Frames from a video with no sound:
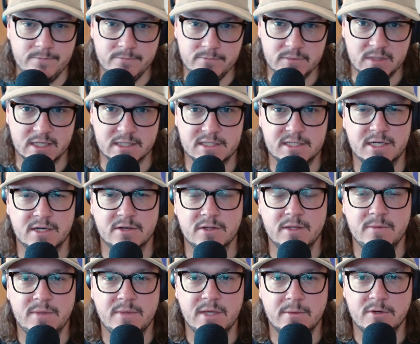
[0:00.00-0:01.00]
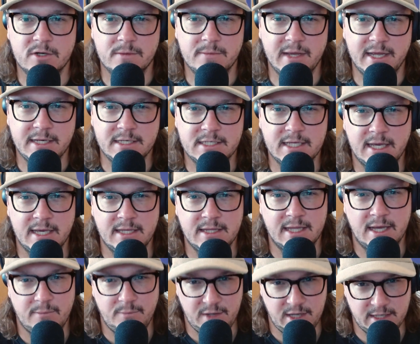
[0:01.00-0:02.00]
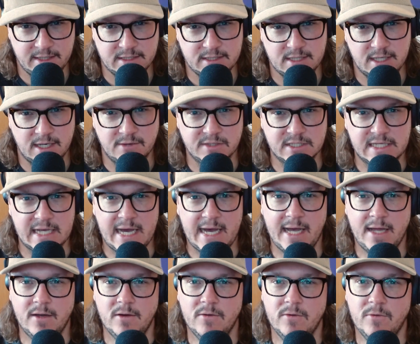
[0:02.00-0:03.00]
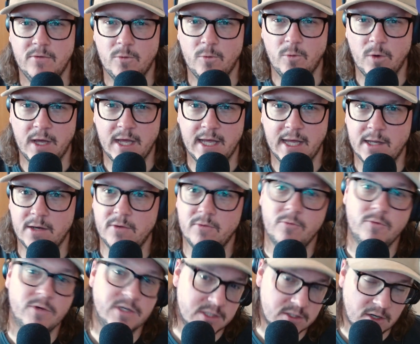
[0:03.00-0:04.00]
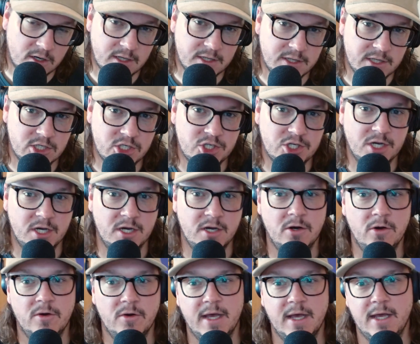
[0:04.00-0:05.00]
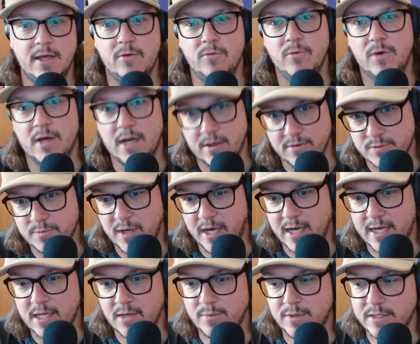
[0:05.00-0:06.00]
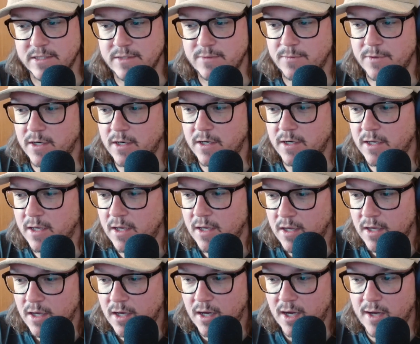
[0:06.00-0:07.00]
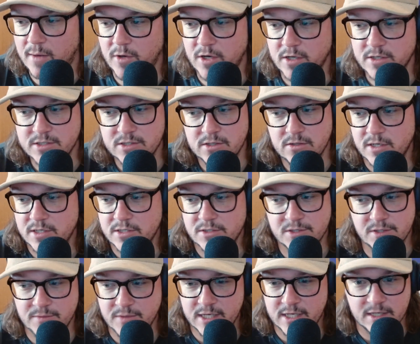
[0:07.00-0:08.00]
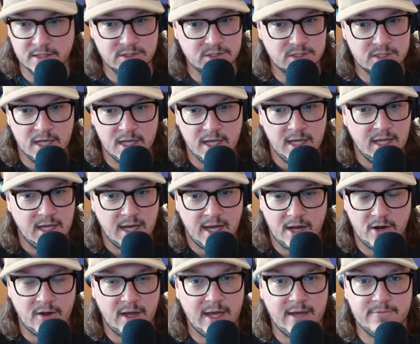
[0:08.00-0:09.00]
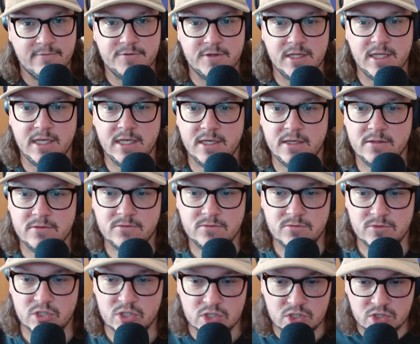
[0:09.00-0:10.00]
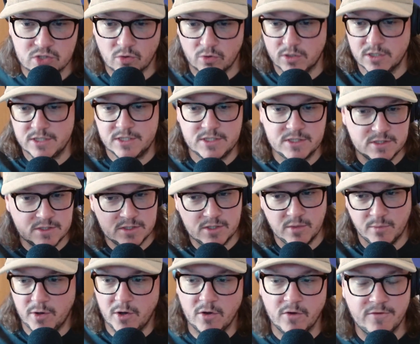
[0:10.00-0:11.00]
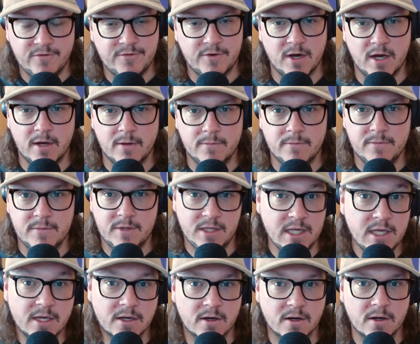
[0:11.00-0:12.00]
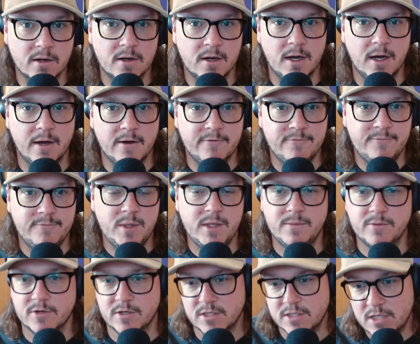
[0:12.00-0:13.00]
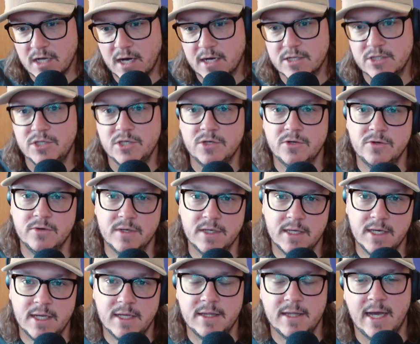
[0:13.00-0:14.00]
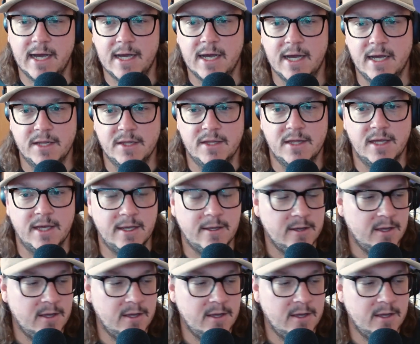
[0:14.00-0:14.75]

necessarily be able to maintain that pace that I was at when we started this show and when I was back in Pittsburgh. Also largely because I don't have the source to pull from here of people to talk to and that kind of thing.